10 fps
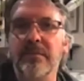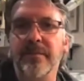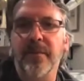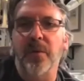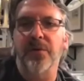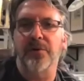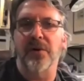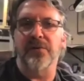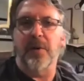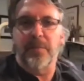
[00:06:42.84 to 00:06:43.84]
Those are
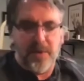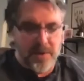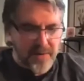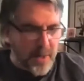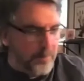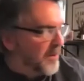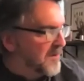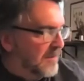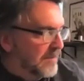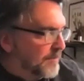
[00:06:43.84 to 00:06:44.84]
just some of the
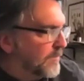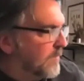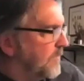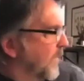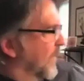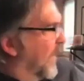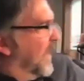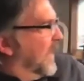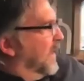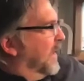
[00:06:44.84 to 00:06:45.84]
examples.
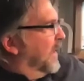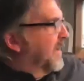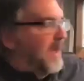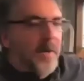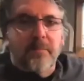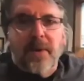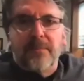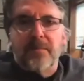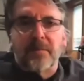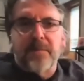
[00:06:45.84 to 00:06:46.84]
And
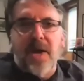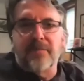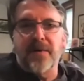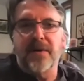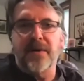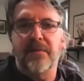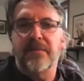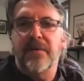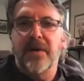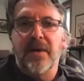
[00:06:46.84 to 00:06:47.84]
I'm confident.
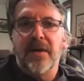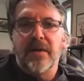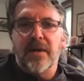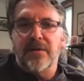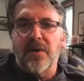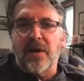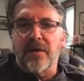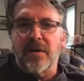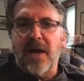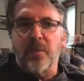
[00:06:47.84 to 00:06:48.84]
I've taught a
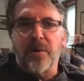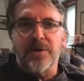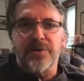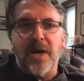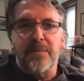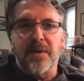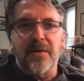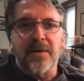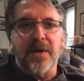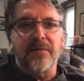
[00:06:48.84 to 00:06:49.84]
lot of workshops. I
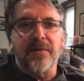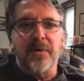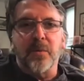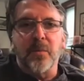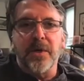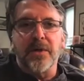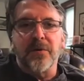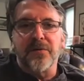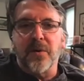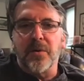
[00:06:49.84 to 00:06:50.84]
think after a week
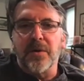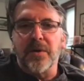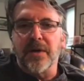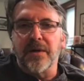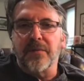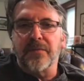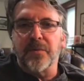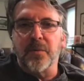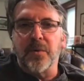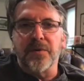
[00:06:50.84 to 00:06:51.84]
or so, you get enough
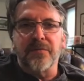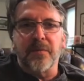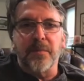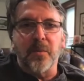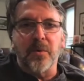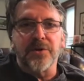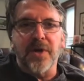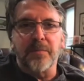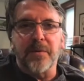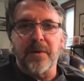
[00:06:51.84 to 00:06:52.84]
tools from the
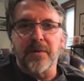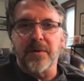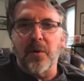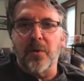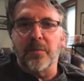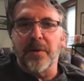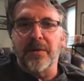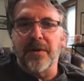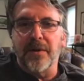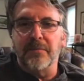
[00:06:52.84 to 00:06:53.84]
workshop to be able to go home
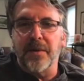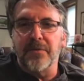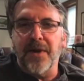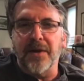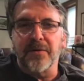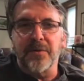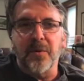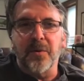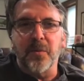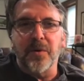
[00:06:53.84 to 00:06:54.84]
and tackle
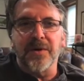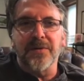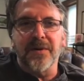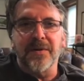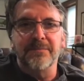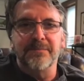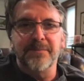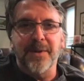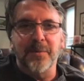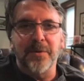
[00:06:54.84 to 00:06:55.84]
your own work. So
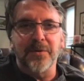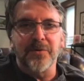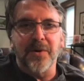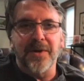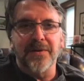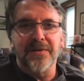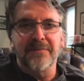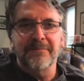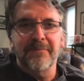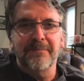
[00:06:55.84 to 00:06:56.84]
I hope you'll join us.
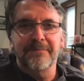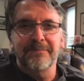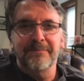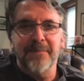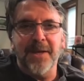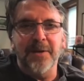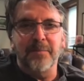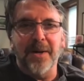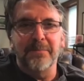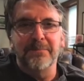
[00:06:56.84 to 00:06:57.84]
Thanks,
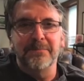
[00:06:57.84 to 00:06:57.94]
Bob.